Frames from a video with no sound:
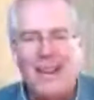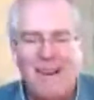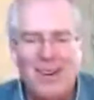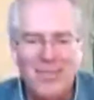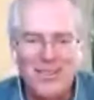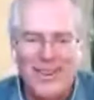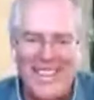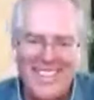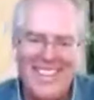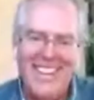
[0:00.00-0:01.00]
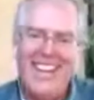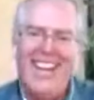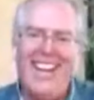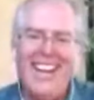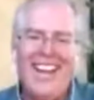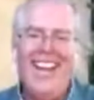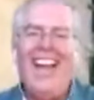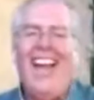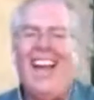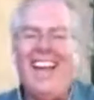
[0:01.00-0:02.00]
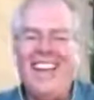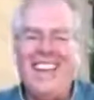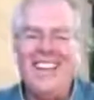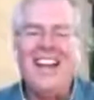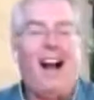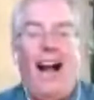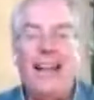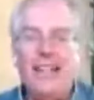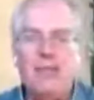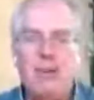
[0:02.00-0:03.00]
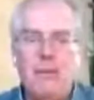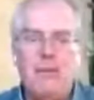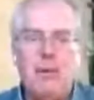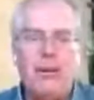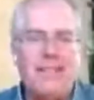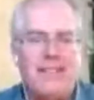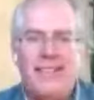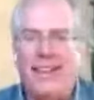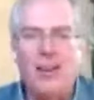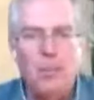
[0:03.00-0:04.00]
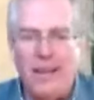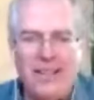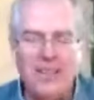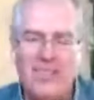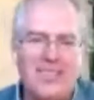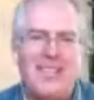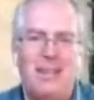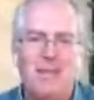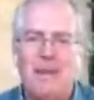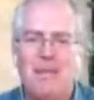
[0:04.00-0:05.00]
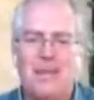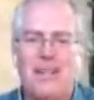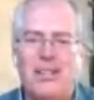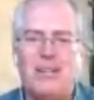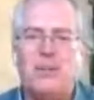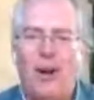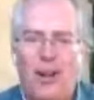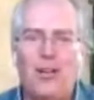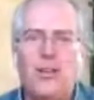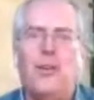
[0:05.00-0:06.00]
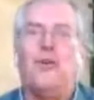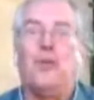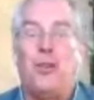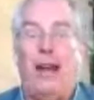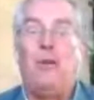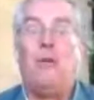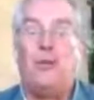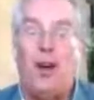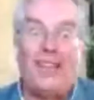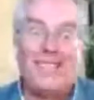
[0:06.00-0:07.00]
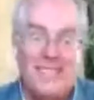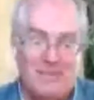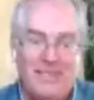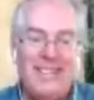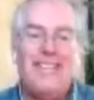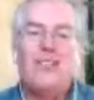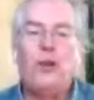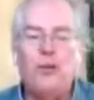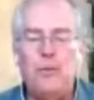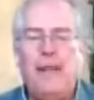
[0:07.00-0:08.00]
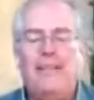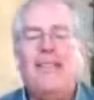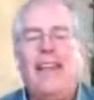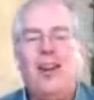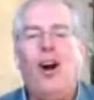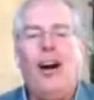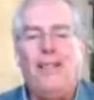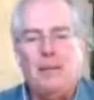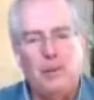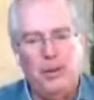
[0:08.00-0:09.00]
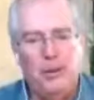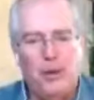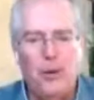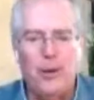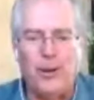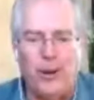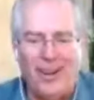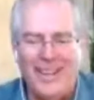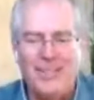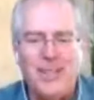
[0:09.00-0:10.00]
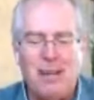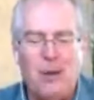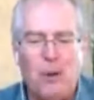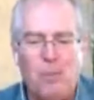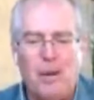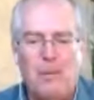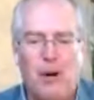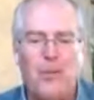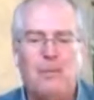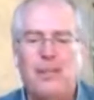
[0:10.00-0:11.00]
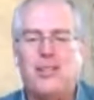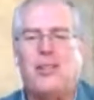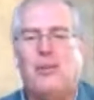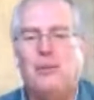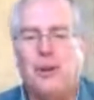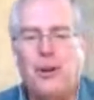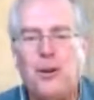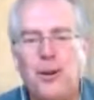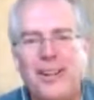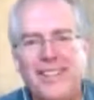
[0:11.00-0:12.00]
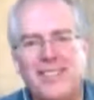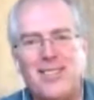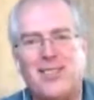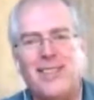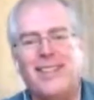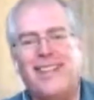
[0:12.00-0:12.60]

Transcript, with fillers: mouth, right? and I didn't remember it, and nobody else listening remembered it. Just we all knew it was that was awesome. So from that, then on, they put a recorder on. Every time I opened my mouth, they made sure we recorded it so